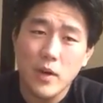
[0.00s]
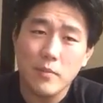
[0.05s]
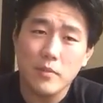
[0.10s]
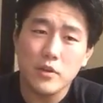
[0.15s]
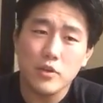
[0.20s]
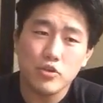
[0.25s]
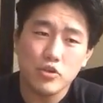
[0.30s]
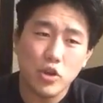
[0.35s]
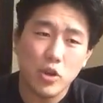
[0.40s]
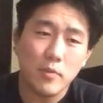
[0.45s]
I'm
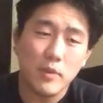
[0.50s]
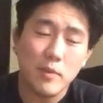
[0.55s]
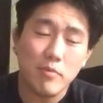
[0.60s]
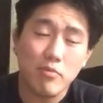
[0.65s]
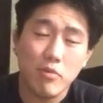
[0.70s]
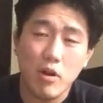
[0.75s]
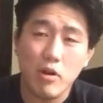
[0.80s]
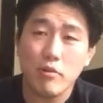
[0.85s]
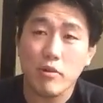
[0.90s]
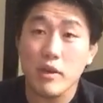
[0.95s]
gonna chart my
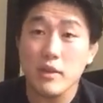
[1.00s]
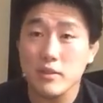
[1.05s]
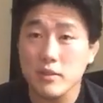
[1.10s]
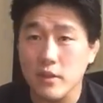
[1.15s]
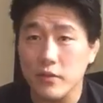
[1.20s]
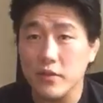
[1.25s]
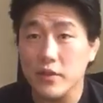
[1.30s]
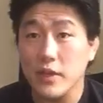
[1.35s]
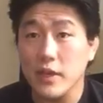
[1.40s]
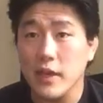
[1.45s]
progress
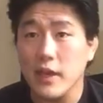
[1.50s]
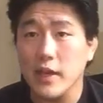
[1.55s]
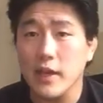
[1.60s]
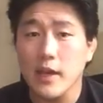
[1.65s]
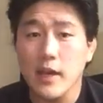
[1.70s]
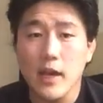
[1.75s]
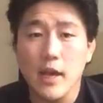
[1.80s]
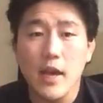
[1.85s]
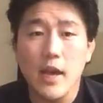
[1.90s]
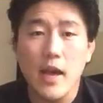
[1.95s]
every
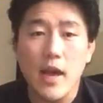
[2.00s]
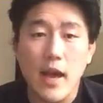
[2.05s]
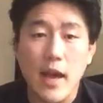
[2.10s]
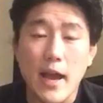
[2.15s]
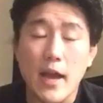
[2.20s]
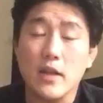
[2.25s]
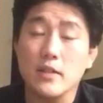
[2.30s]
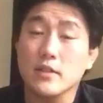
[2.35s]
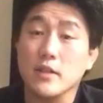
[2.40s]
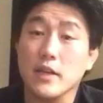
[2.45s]
day
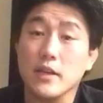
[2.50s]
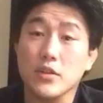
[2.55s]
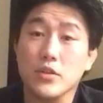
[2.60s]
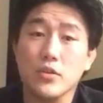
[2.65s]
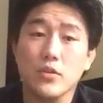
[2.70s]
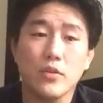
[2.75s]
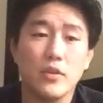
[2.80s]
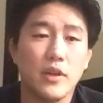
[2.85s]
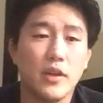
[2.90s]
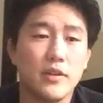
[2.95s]
as I
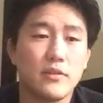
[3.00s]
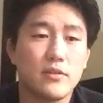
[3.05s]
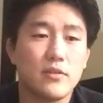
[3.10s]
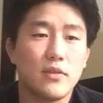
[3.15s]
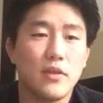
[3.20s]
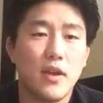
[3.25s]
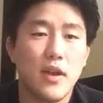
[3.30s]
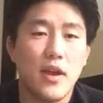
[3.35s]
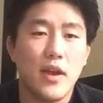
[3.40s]
do this,